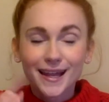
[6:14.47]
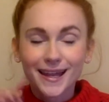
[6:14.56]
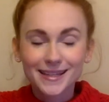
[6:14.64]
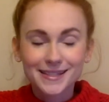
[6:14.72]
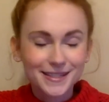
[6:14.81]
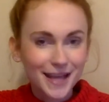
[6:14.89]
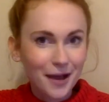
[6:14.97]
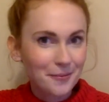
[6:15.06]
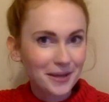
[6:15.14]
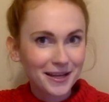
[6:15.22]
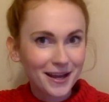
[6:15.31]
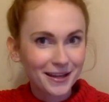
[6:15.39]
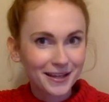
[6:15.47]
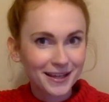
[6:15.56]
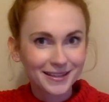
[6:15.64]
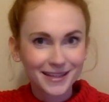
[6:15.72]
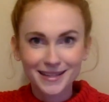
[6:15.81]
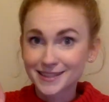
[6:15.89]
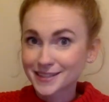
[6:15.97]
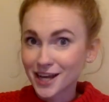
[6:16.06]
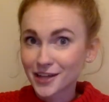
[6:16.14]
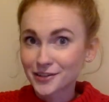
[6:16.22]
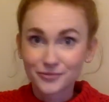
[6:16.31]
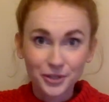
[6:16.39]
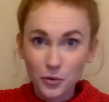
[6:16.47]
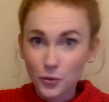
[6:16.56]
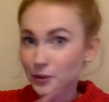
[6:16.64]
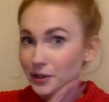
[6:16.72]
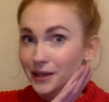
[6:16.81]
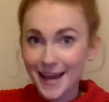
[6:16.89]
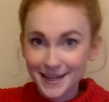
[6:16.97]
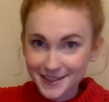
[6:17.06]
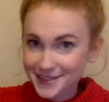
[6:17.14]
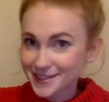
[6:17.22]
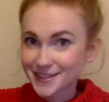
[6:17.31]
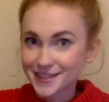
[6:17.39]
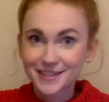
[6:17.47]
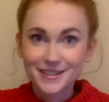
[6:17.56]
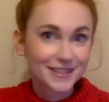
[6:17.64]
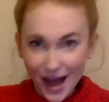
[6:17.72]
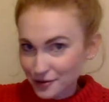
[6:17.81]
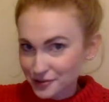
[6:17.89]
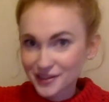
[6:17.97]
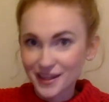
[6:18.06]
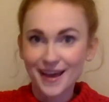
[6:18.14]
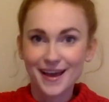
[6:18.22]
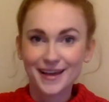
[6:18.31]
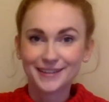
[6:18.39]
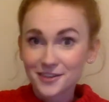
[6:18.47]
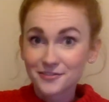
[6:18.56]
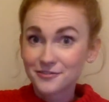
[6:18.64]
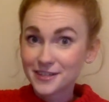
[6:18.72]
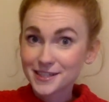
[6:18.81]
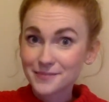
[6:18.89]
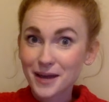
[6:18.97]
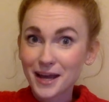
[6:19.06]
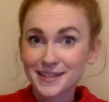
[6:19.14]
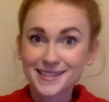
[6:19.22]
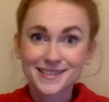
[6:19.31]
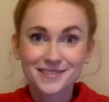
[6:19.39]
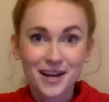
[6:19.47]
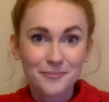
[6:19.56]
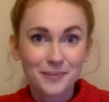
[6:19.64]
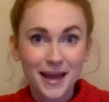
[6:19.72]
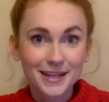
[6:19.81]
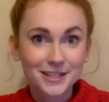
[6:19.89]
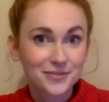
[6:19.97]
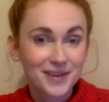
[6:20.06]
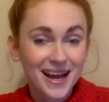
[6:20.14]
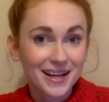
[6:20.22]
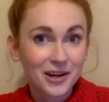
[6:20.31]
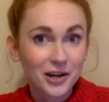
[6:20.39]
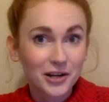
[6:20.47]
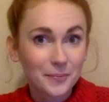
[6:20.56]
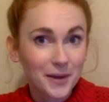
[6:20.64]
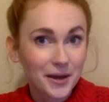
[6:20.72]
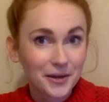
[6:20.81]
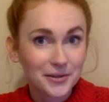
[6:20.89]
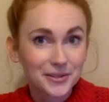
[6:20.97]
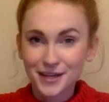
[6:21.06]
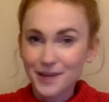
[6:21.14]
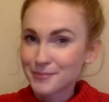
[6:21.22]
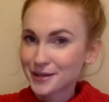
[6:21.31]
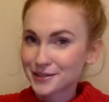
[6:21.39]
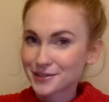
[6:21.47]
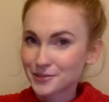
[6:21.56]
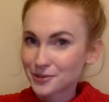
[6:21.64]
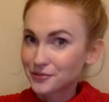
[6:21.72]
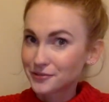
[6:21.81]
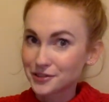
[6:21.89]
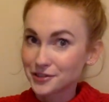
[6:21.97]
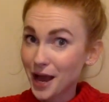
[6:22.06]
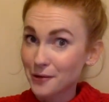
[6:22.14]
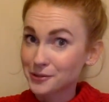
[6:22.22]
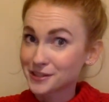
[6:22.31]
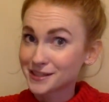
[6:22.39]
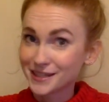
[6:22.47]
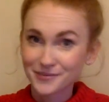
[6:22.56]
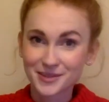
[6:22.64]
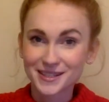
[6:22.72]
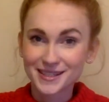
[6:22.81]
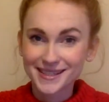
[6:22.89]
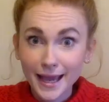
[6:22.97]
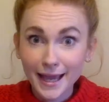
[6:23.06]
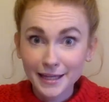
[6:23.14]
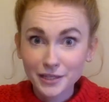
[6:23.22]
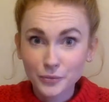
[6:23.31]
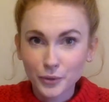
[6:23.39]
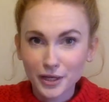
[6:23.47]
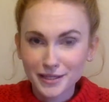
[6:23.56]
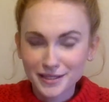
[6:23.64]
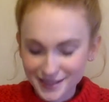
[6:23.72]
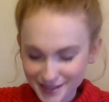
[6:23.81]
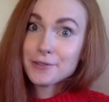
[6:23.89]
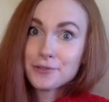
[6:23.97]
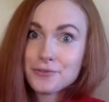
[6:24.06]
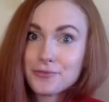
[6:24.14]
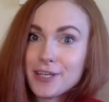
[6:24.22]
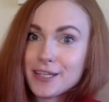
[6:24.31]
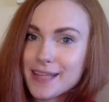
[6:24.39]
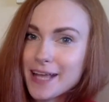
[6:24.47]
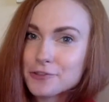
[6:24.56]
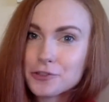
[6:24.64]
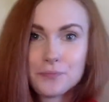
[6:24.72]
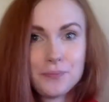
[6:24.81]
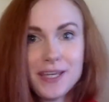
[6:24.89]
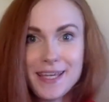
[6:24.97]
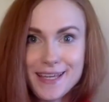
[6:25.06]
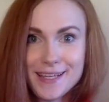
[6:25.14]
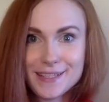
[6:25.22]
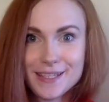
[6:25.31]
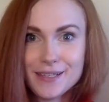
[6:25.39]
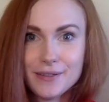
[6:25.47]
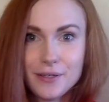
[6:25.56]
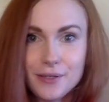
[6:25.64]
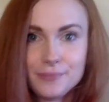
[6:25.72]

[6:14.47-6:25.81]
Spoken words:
Let's see how many I can get done, recorded, edited, out there. Visit my Instagram page where I'm gonna post a picture with the shower steamers. Anyways, you'd think that should be easy.